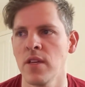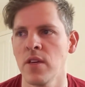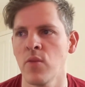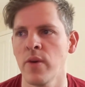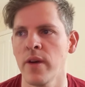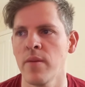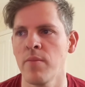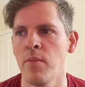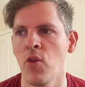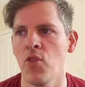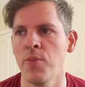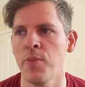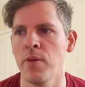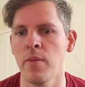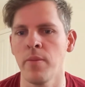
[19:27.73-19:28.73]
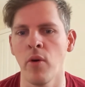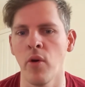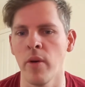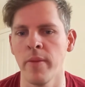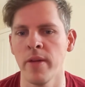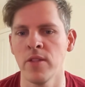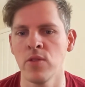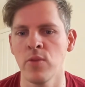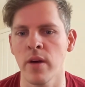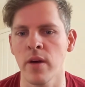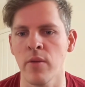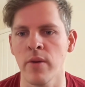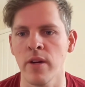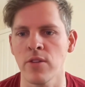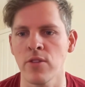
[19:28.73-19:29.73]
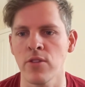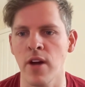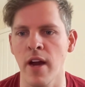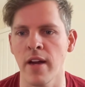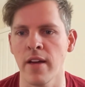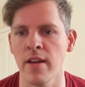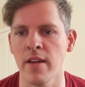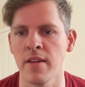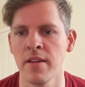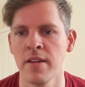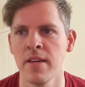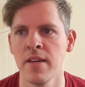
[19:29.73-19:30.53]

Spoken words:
like we had multiple appointments where we were trying to